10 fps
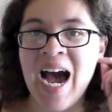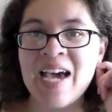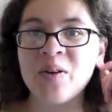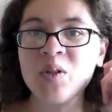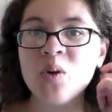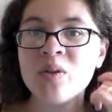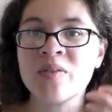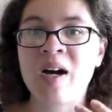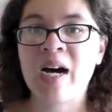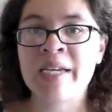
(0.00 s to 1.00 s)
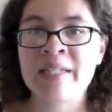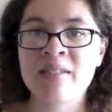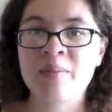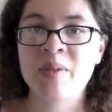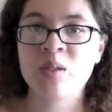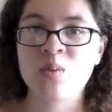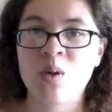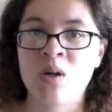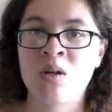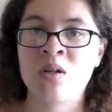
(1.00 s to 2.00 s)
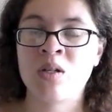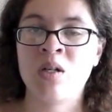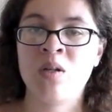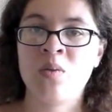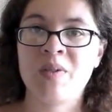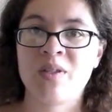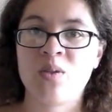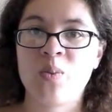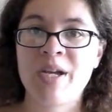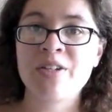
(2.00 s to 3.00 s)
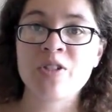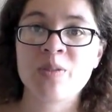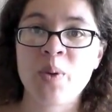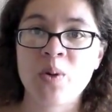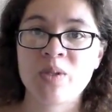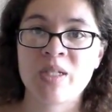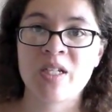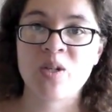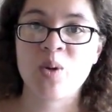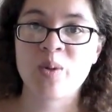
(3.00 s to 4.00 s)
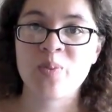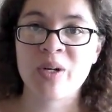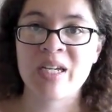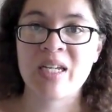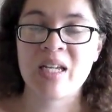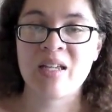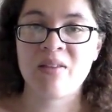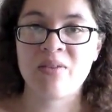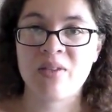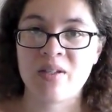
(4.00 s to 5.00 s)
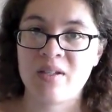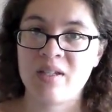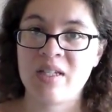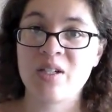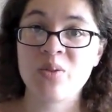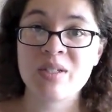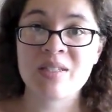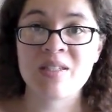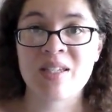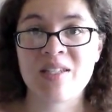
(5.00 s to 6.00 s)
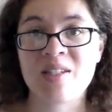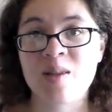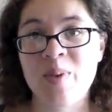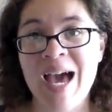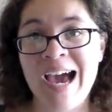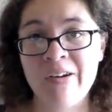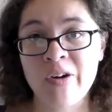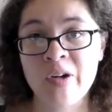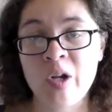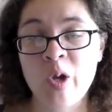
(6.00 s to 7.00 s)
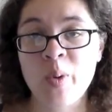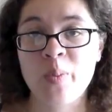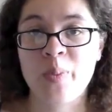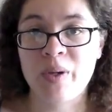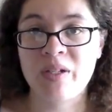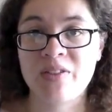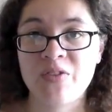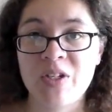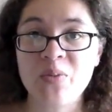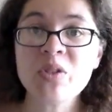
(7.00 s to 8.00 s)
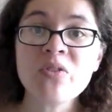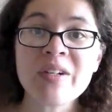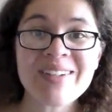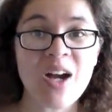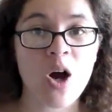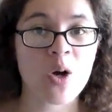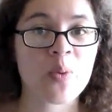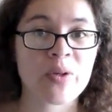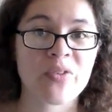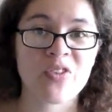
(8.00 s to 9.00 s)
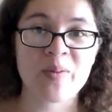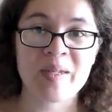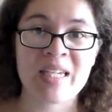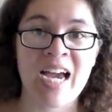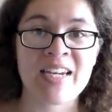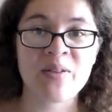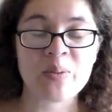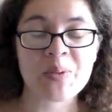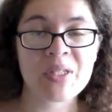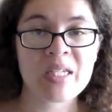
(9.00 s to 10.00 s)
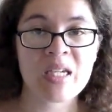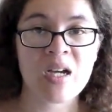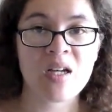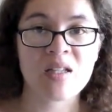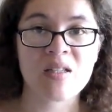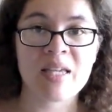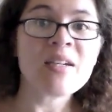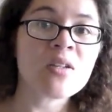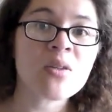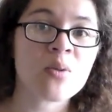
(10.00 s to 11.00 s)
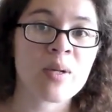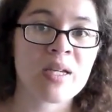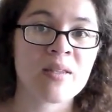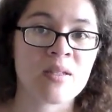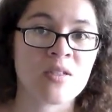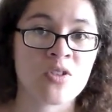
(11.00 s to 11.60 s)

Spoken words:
I don't know if I did something wrong with the way you're supposed to incorporate the increases into the pattern, but it was very awkward for me. I didn't really like the way the